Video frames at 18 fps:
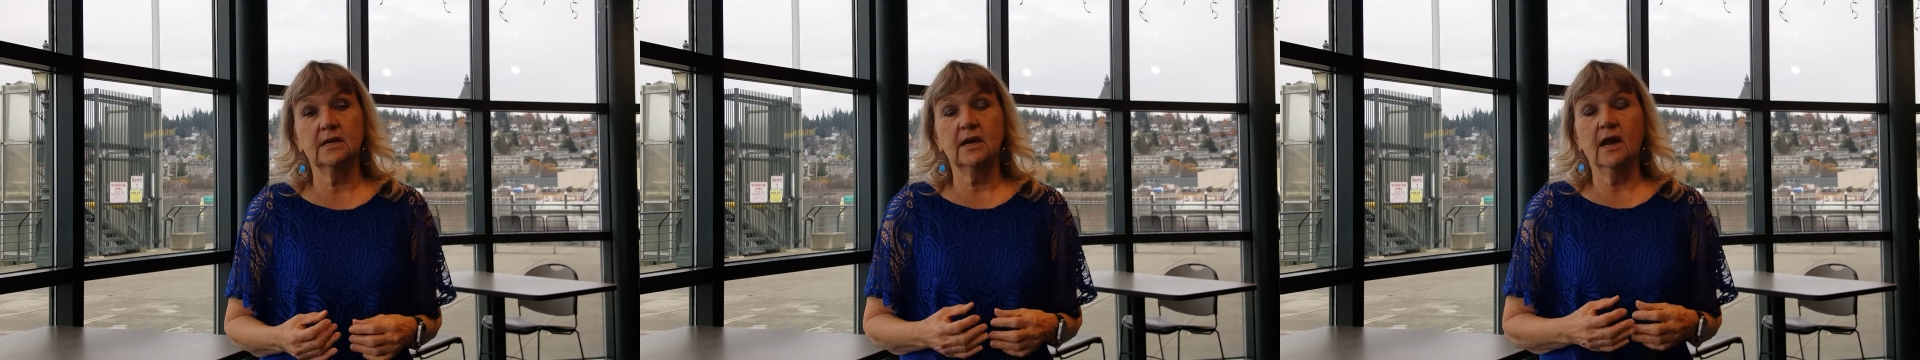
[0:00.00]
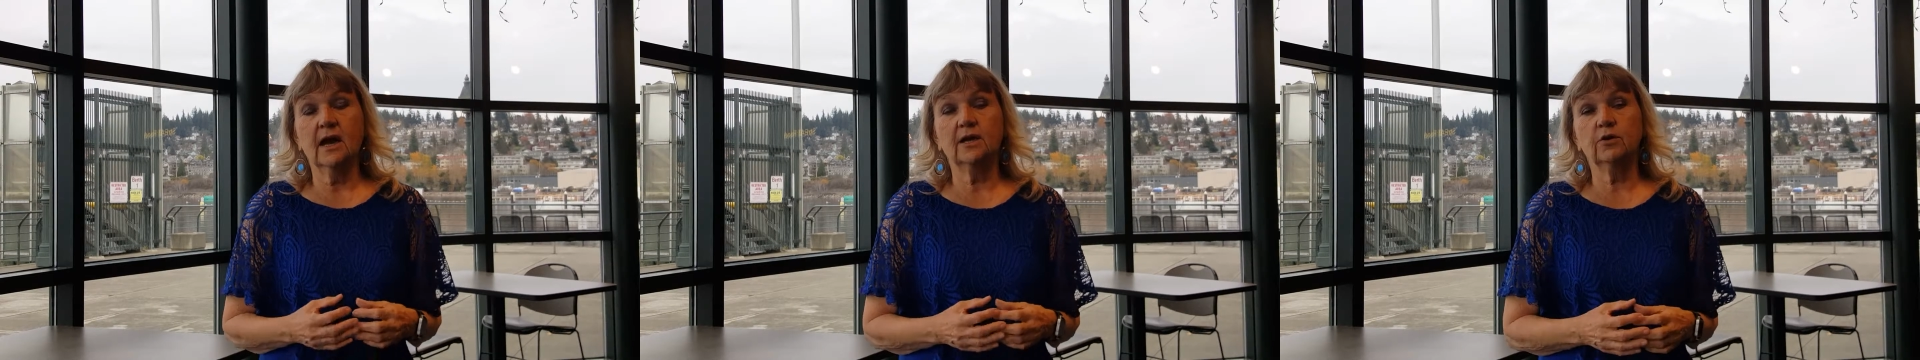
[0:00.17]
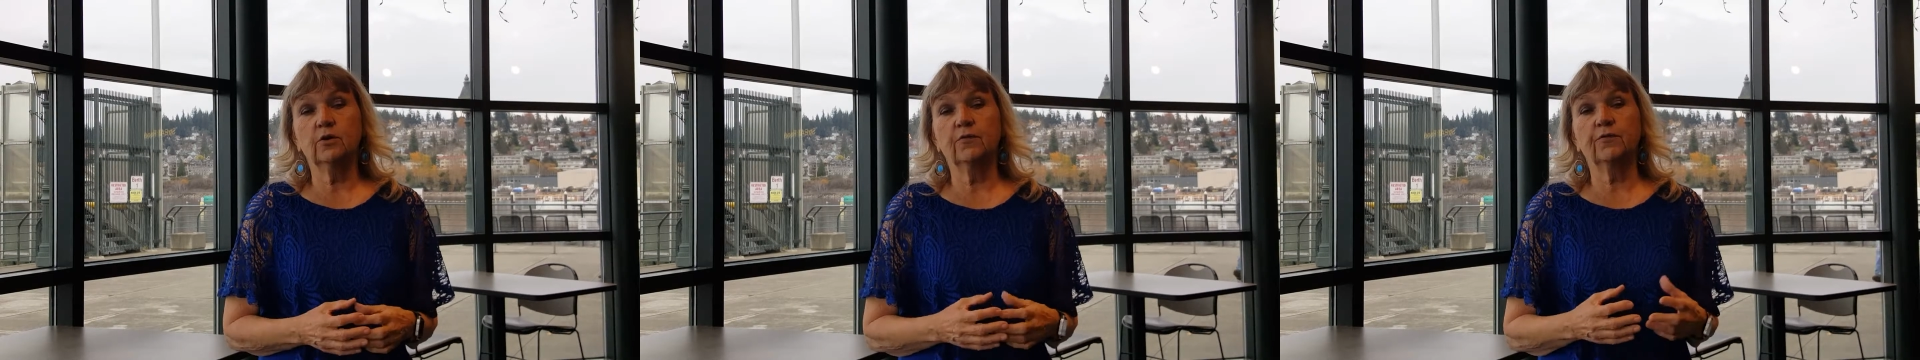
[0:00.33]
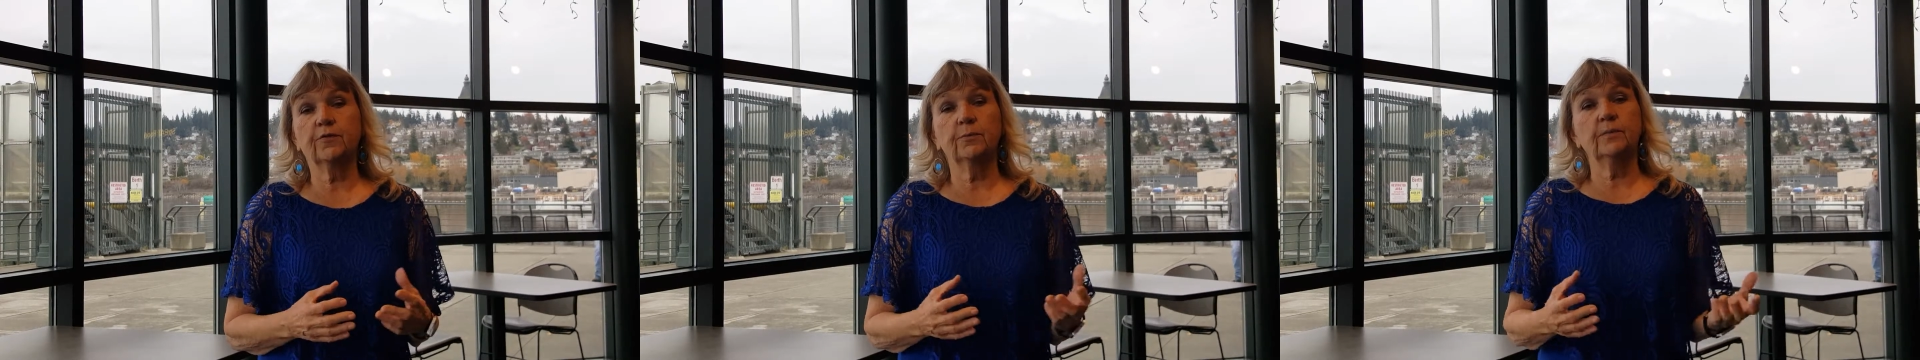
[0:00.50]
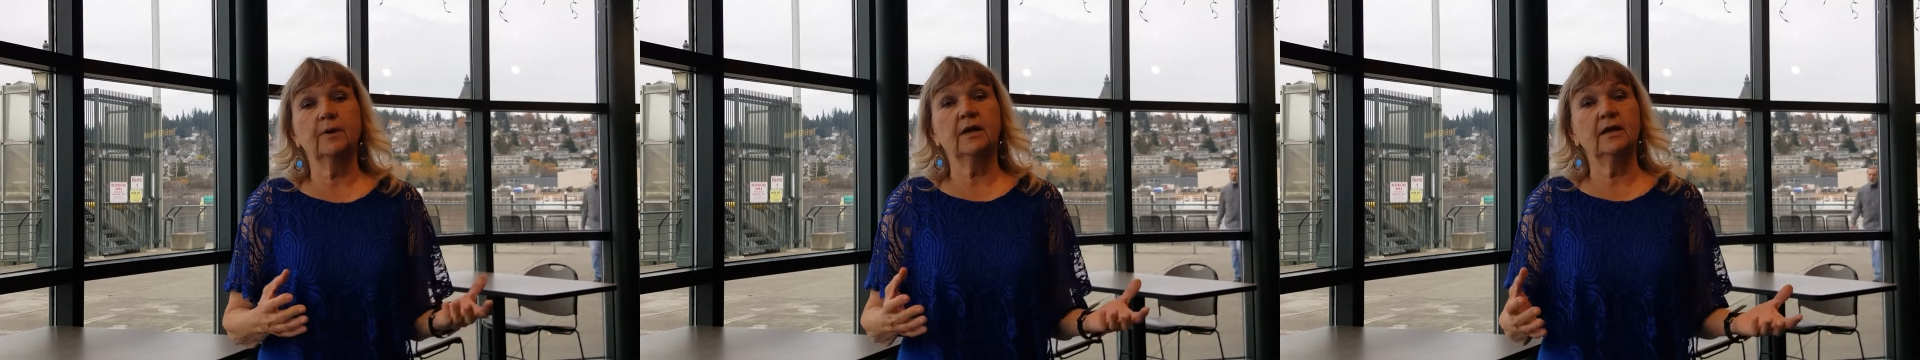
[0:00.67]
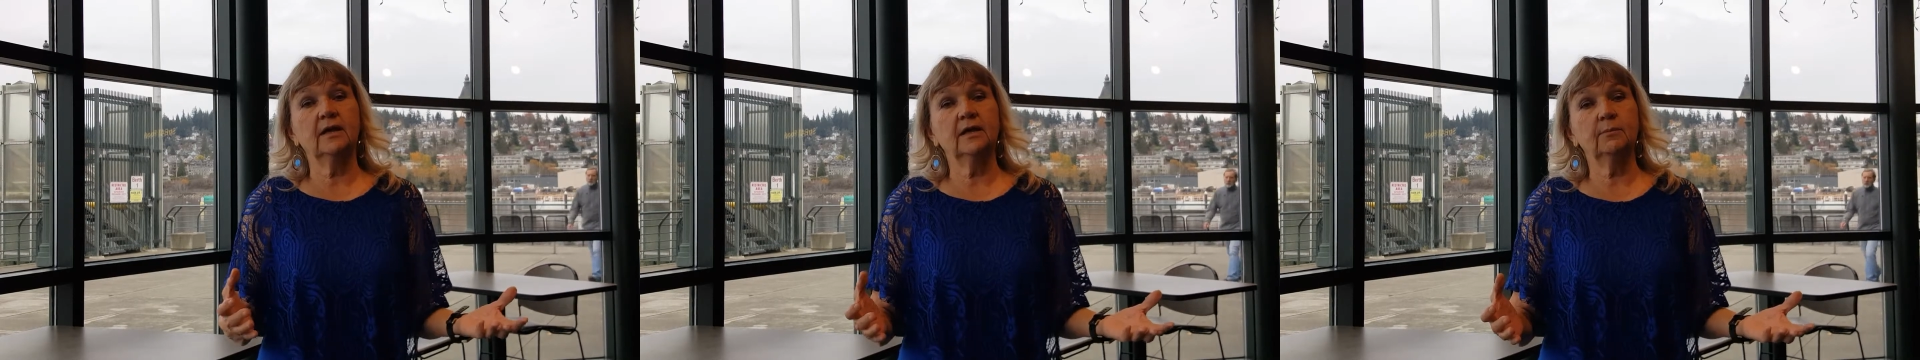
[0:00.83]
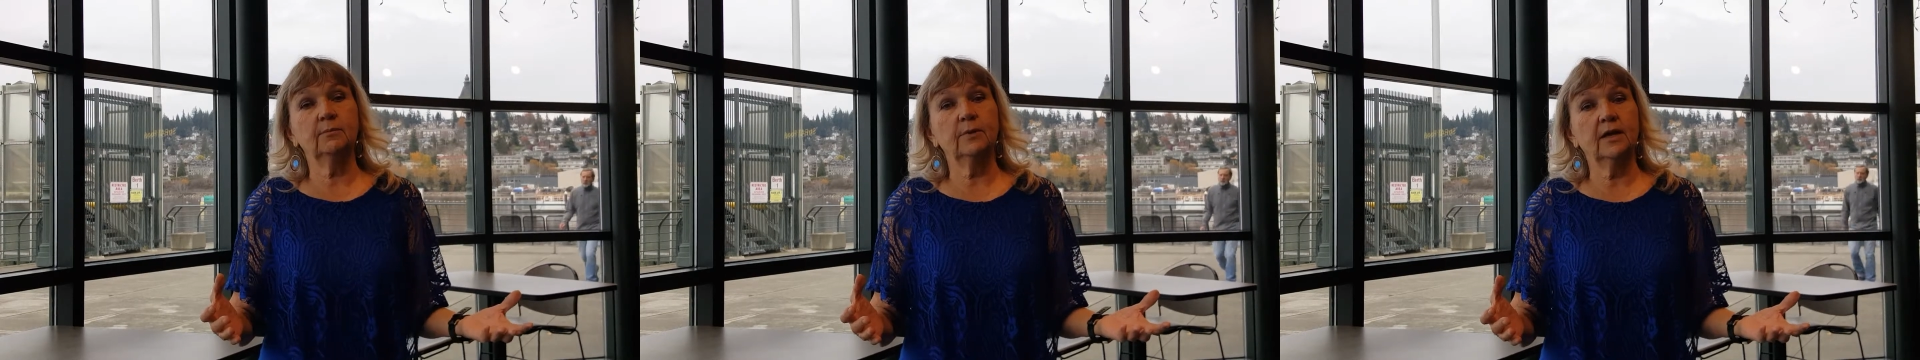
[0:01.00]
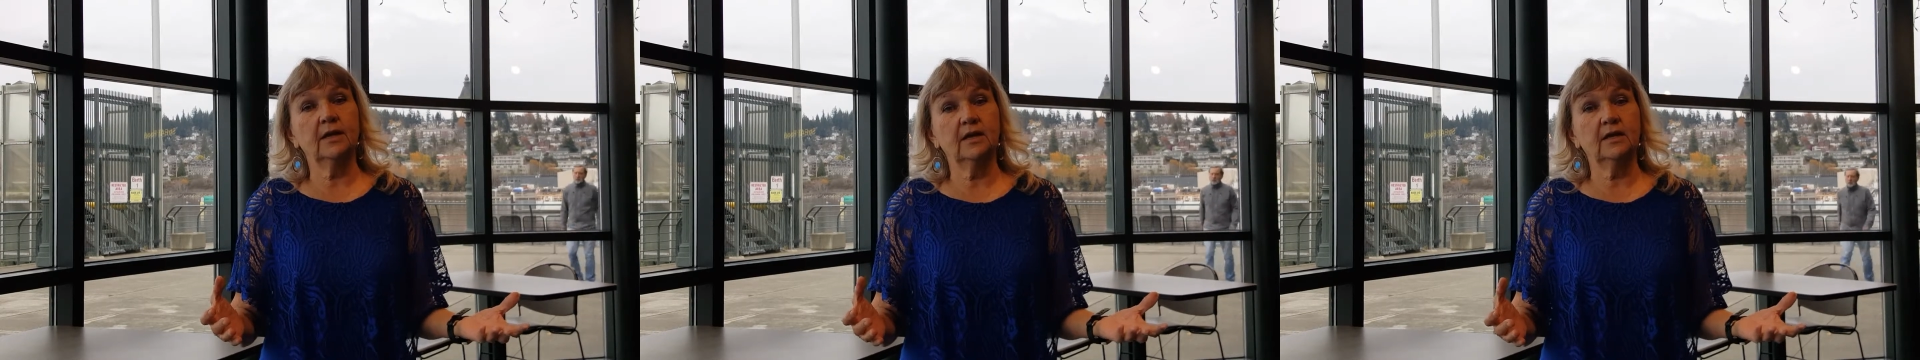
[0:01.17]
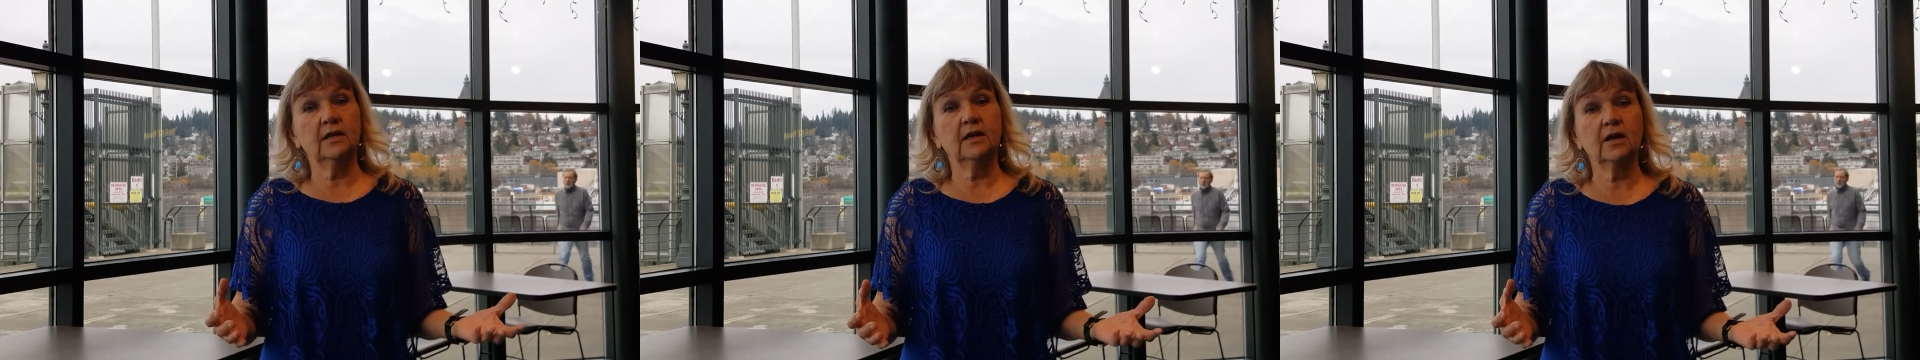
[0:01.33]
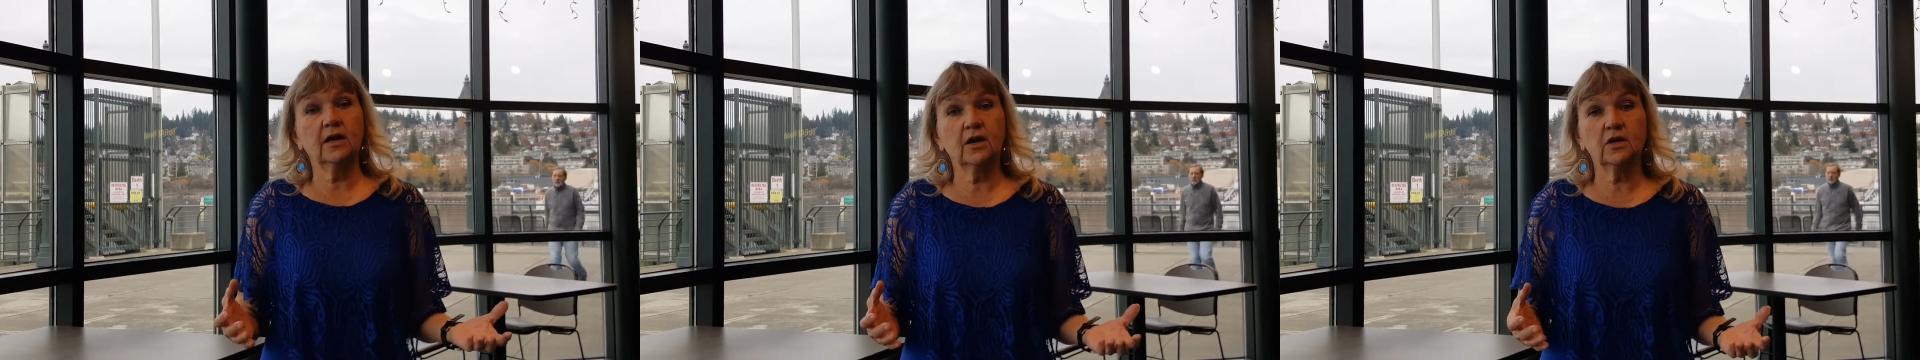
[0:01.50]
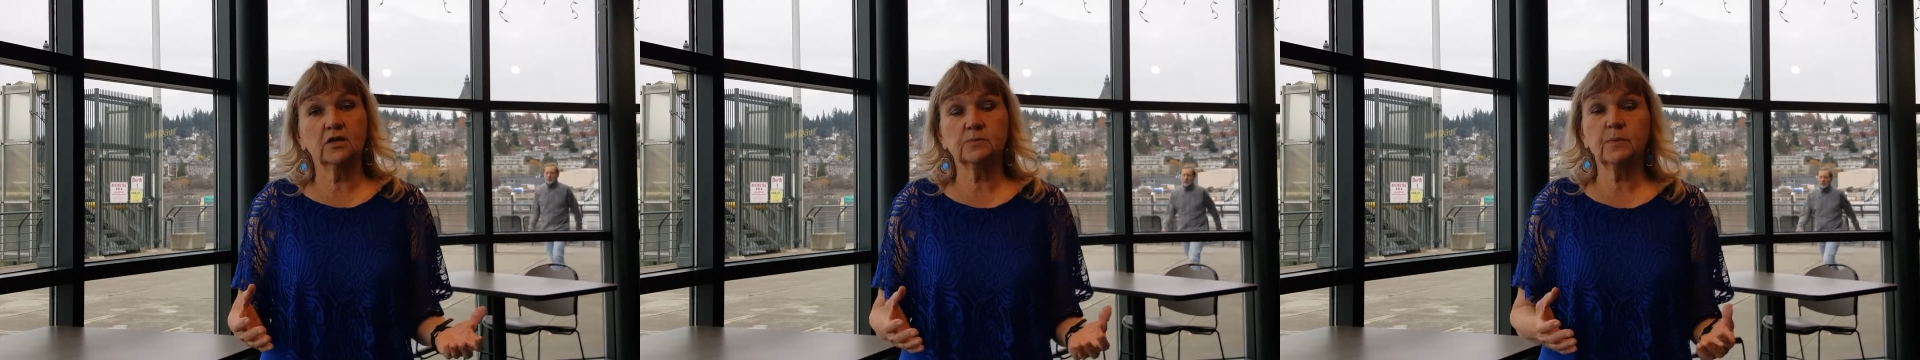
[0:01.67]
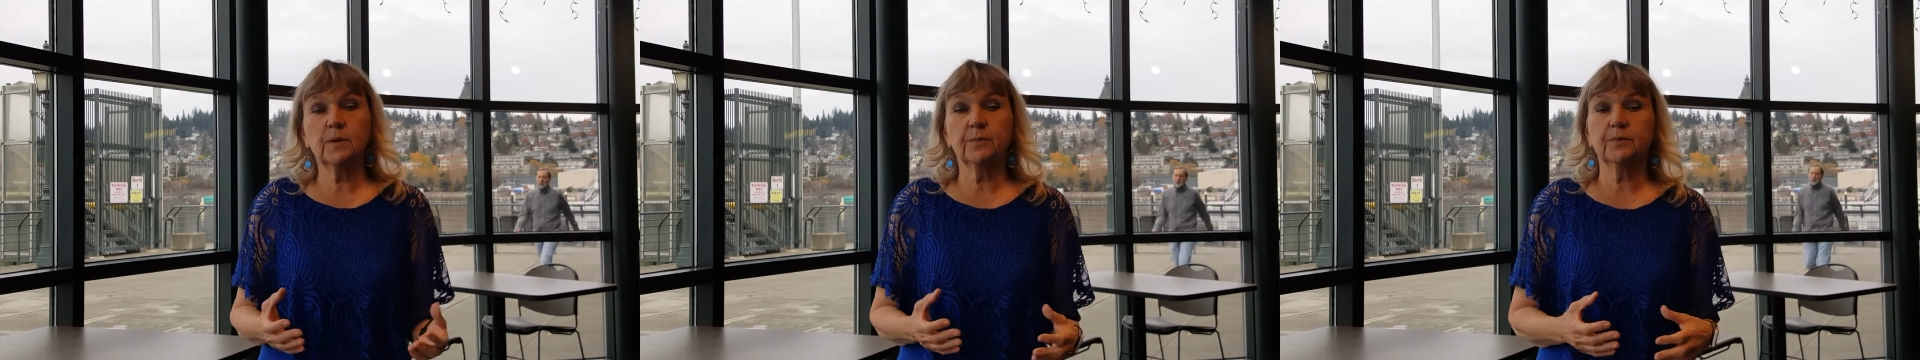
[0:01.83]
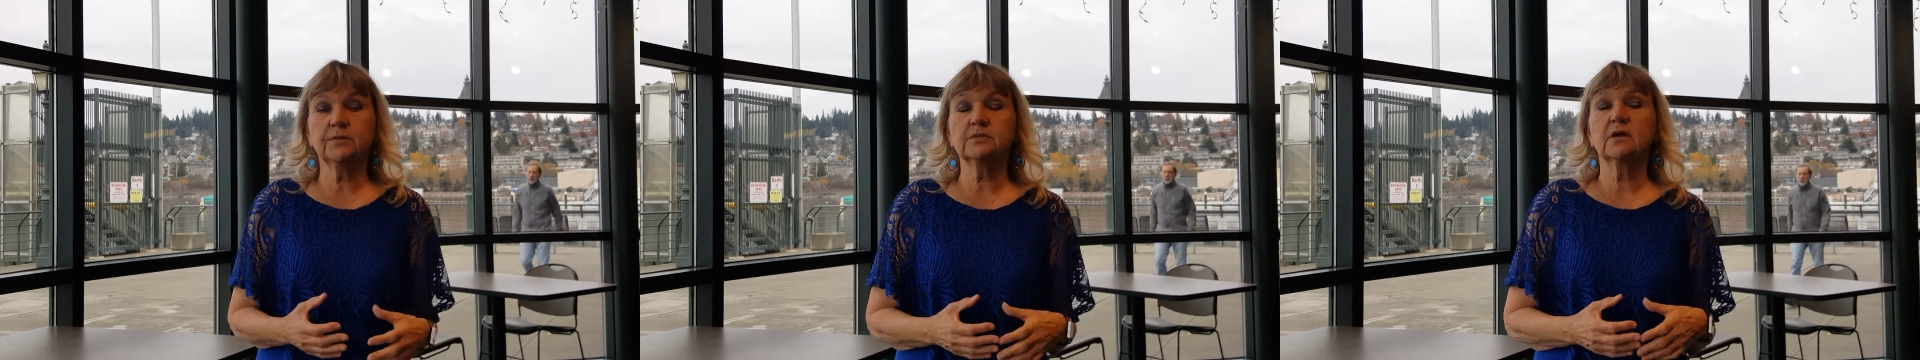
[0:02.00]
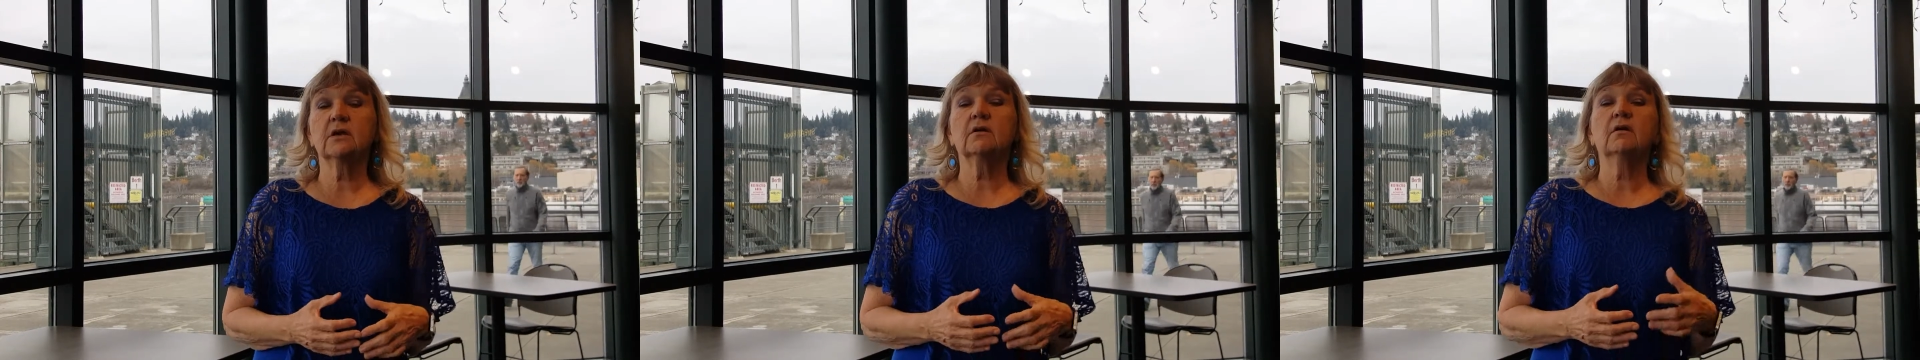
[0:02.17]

I know for many, many years, people said,